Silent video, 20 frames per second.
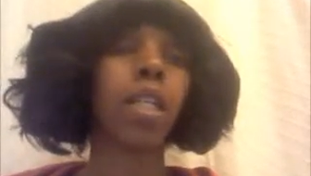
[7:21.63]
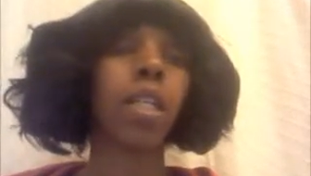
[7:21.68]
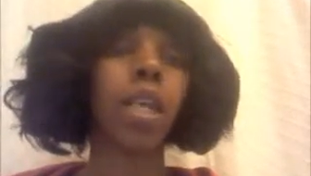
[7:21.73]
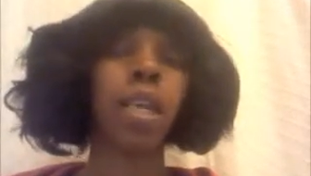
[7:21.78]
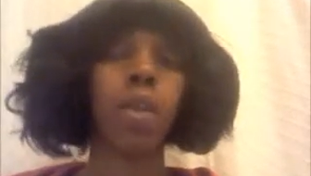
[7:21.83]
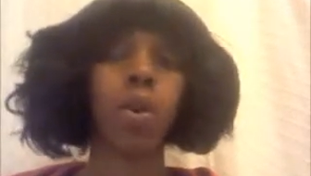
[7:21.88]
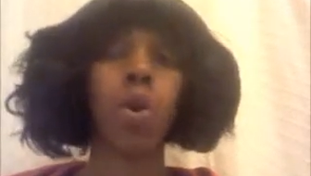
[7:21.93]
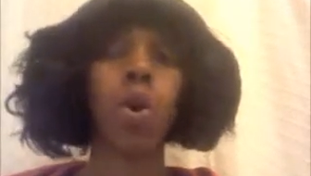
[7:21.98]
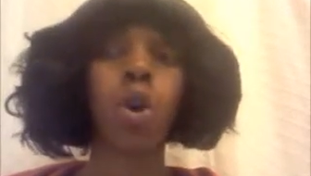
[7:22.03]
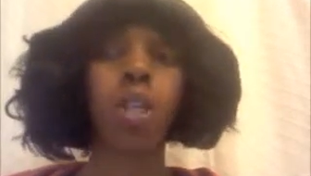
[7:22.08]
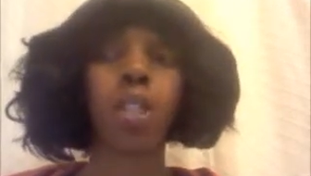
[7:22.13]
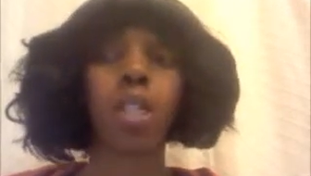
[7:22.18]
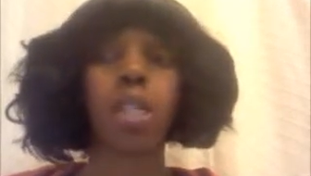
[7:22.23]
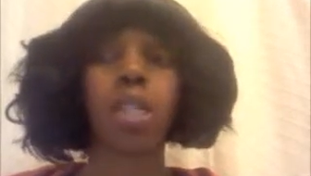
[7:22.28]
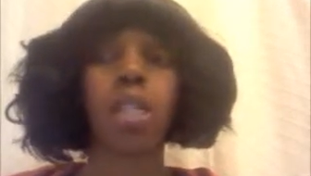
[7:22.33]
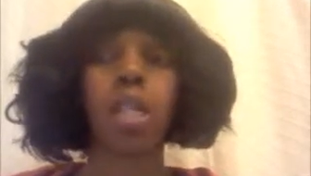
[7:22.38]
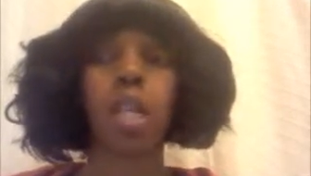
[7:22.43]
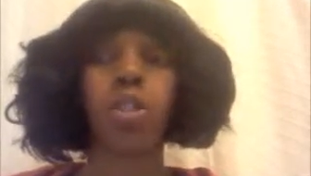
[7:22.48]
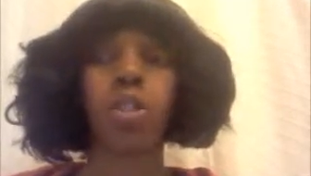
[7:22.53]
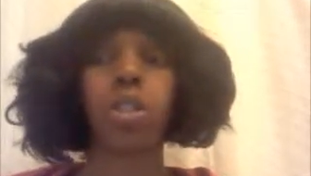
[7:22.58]
in the
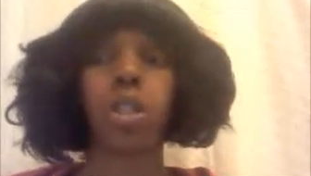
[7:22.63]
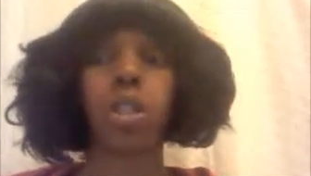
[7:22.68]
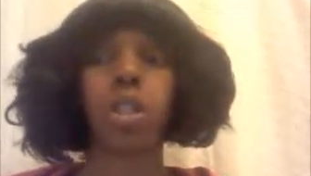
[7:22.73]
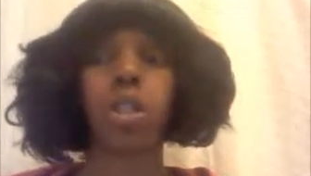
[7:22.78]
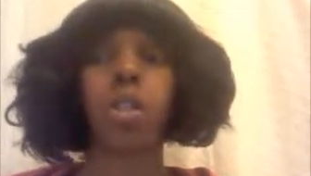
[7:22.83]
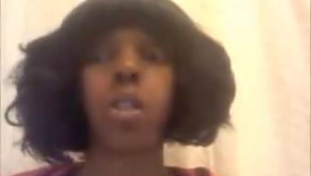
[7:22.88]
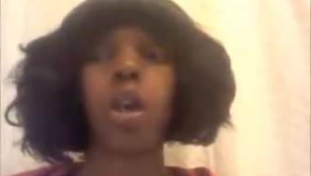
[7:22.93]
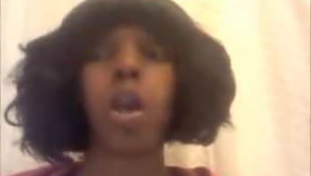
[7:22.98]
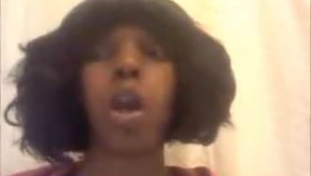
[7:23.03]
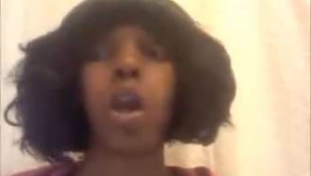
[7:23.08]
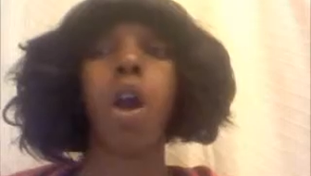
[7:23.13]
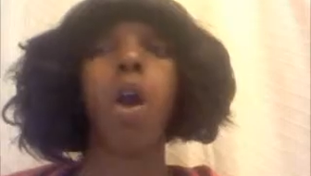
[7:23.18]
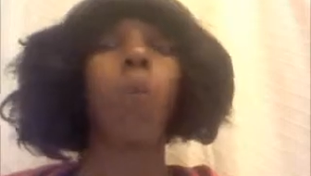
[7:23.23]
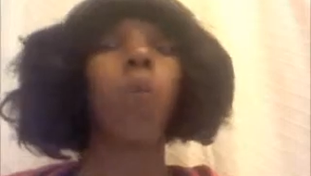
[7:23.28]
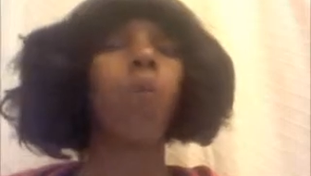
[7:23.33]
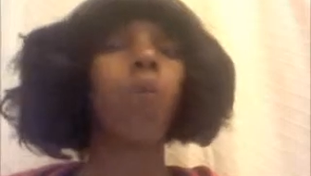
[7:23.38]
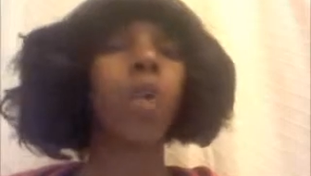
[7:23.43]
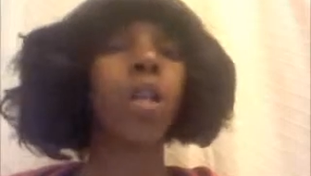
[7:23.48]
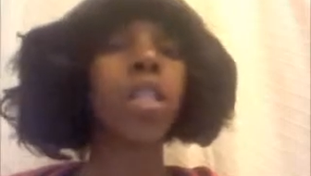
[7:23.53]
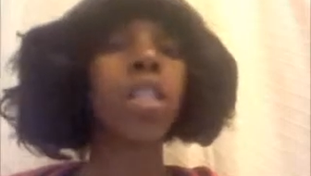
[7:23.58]
organization.
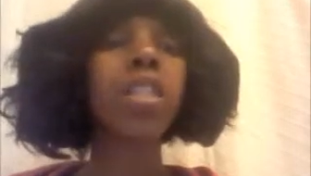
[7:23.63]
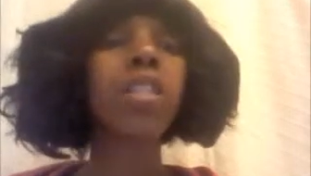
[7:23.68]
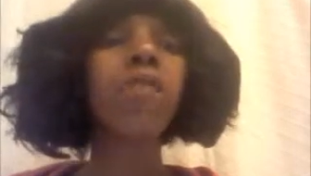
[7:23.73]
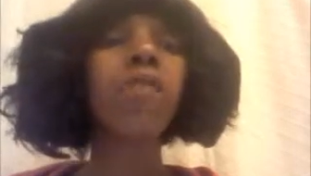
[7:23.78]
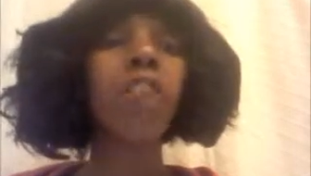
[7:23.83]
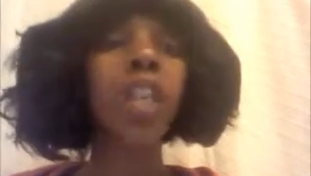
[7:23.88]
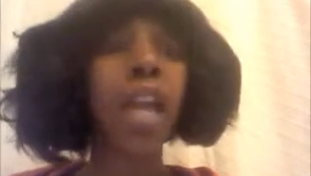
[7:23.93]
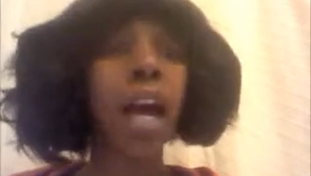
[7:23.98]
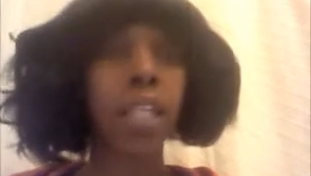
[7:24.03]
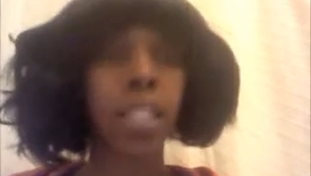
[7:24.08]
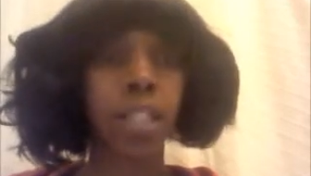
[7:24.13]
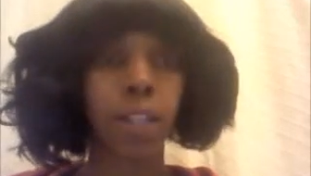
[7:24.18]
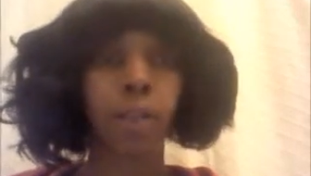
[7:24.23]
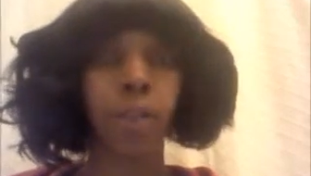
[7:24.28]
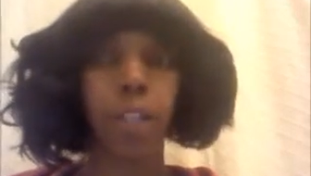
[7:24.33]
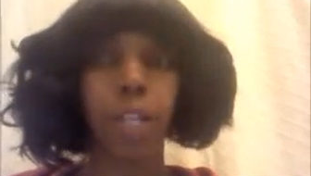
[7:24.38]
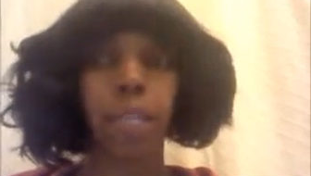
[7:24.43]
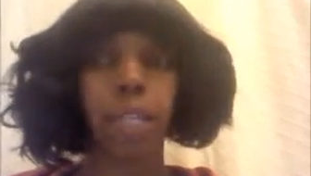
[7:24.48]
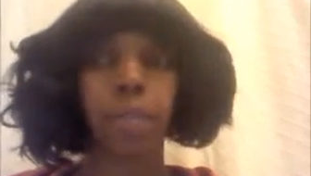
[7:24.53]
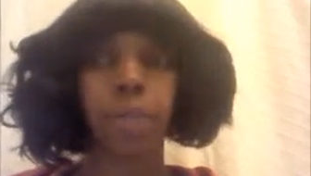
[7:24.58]
With this
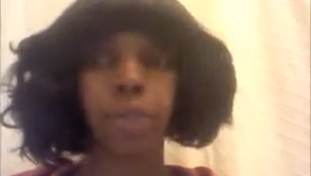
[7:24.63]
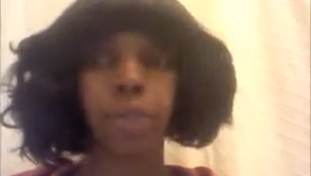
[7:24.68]
philosophy,